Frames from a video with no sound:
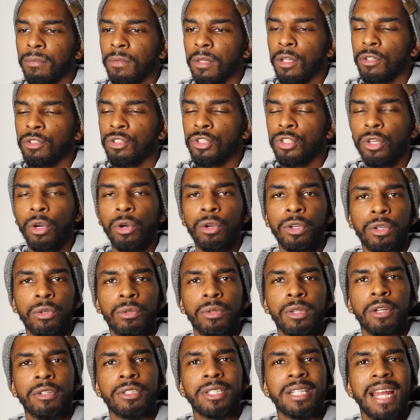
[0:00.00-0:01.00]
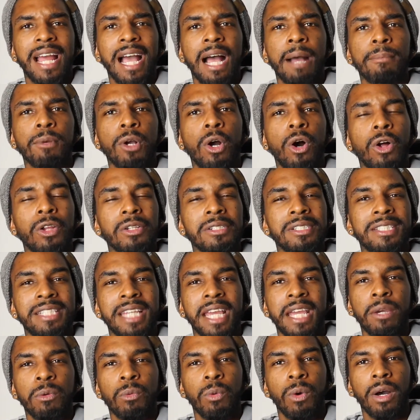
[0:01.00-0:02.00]
show you, there's an app called
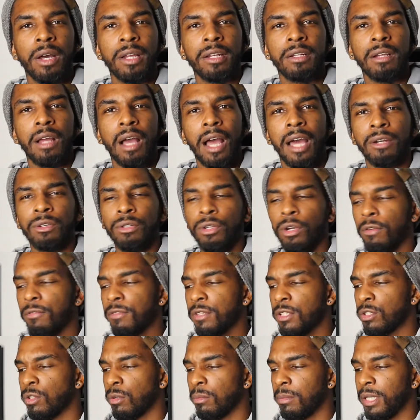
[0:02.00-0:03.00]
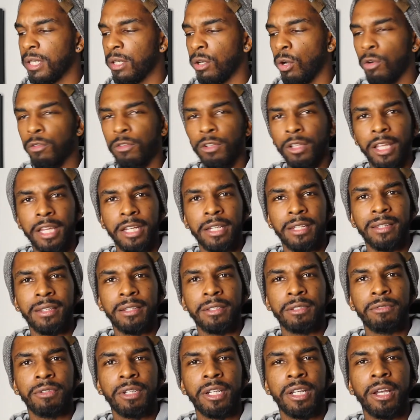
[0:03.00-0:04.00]
Day One. I don't know if this will be an overlay to
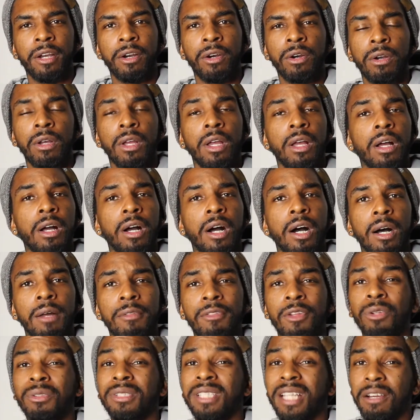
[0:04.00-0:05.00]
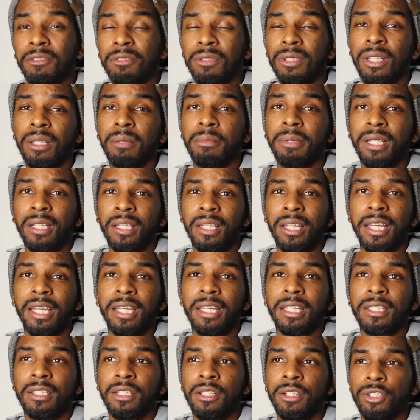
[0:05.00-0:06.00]
this video. There'll definitely be a
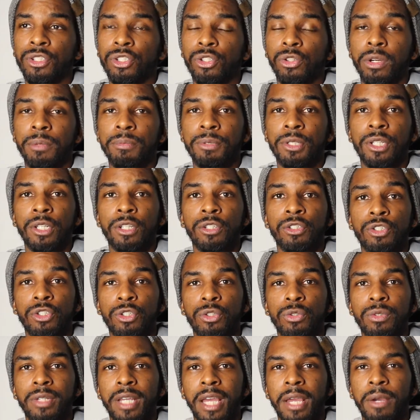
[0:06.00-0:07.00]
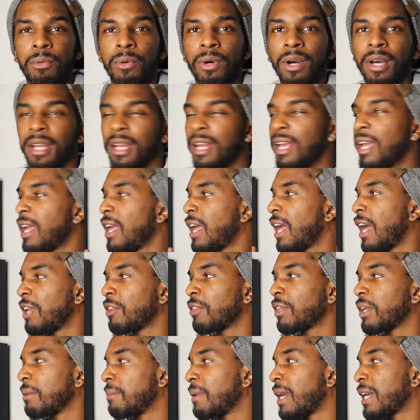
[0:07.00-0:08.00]
link in the description to Day One. I don't
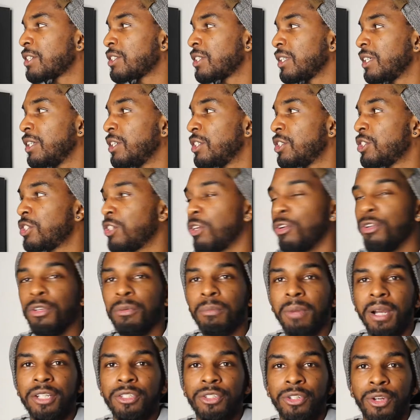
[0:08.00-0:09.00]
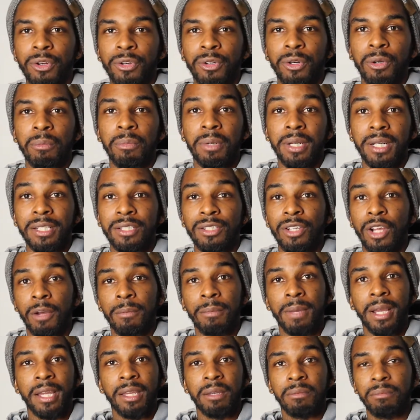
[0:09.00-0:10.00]
think I'm actually gonna show you my journal, but it's on
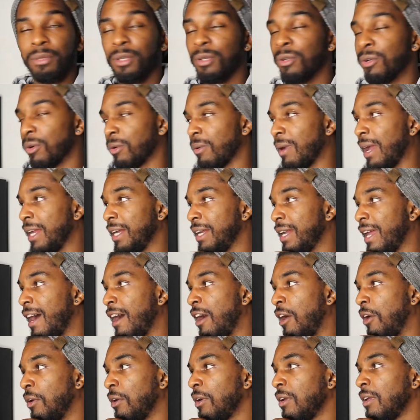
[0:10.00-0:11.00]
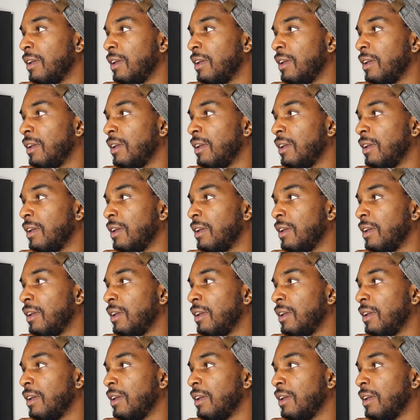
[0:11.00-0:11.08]
my computer right now.